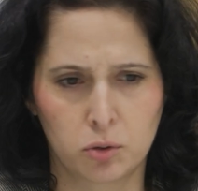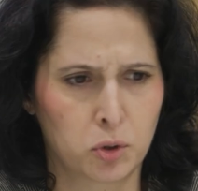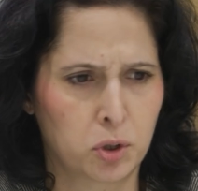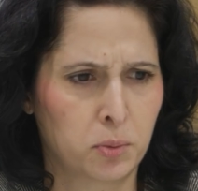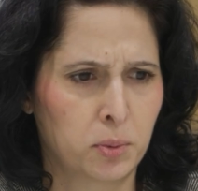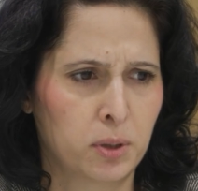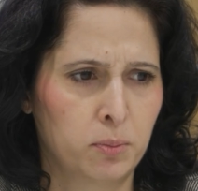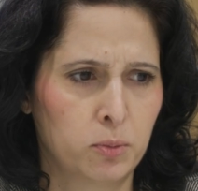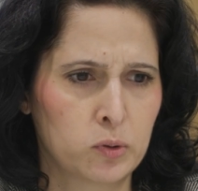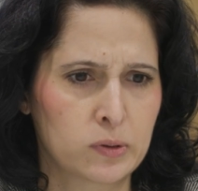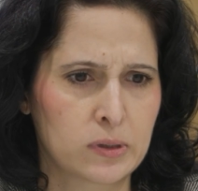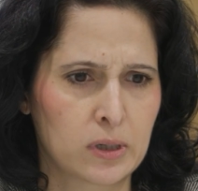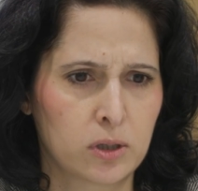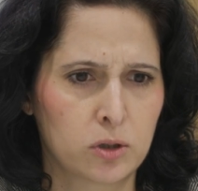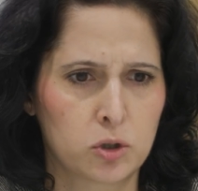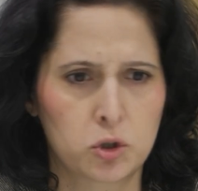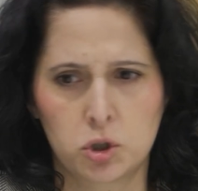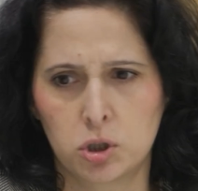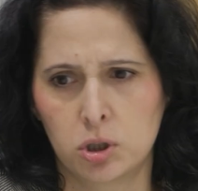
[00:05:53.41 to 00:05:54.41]
You want to be in the music
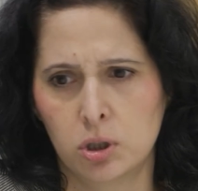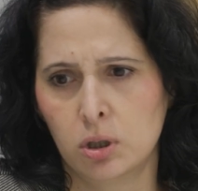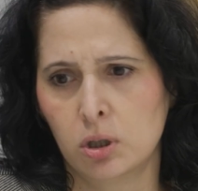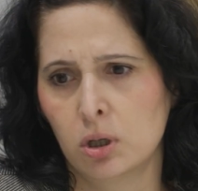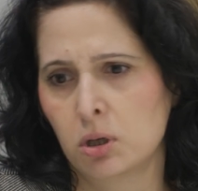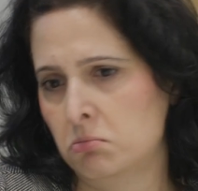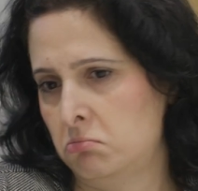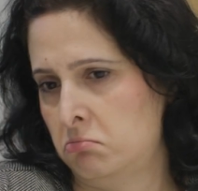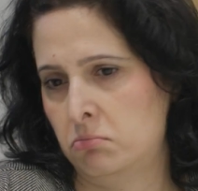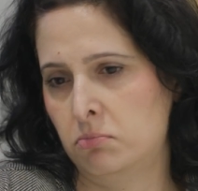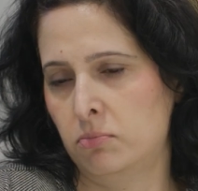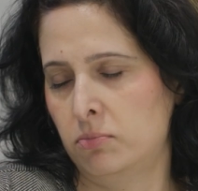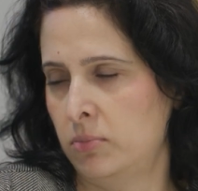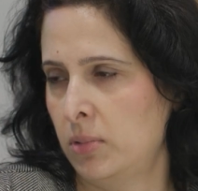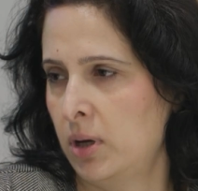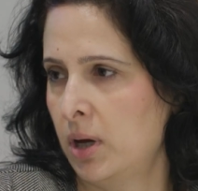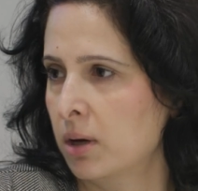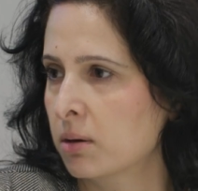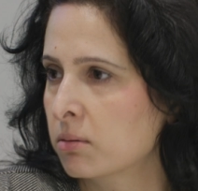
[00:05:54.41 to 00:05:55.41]
industry?
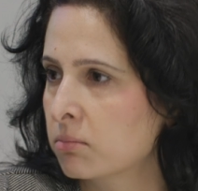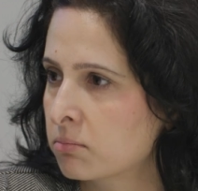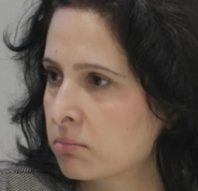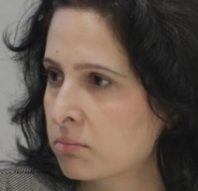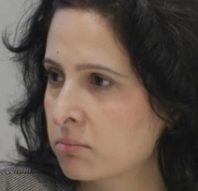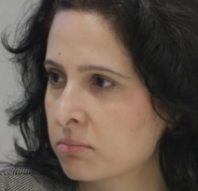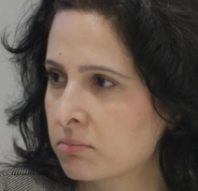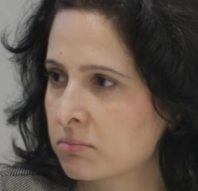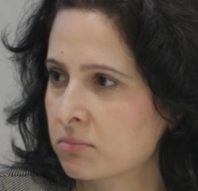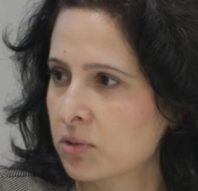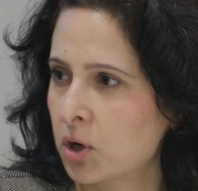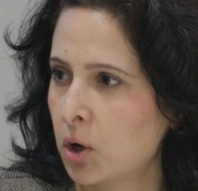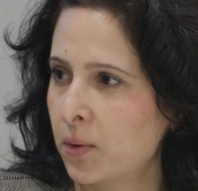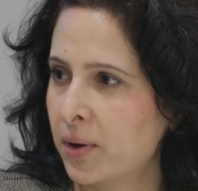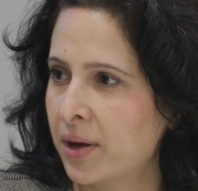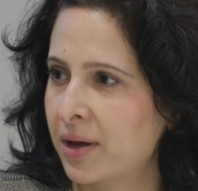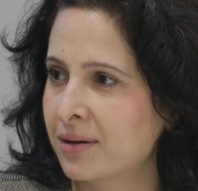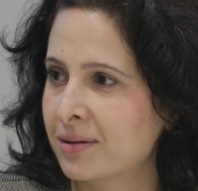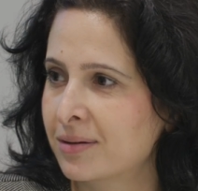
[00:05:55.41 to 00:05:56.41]

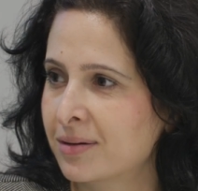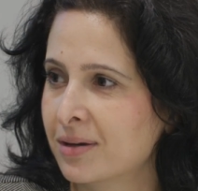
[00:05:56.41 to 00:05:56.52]
Go ahead.